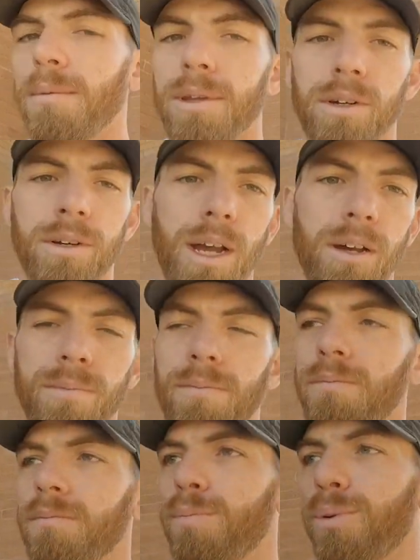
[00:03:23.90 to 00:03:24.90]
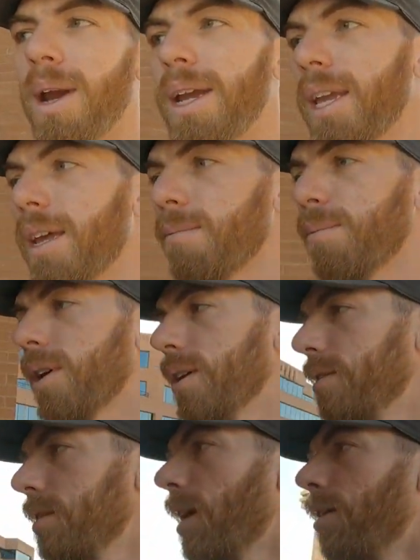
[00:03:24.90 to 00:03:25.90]
maybe it'll help break it,
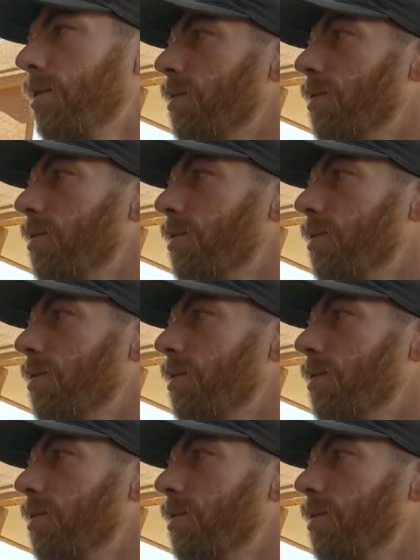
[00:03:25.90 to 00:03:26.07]
but I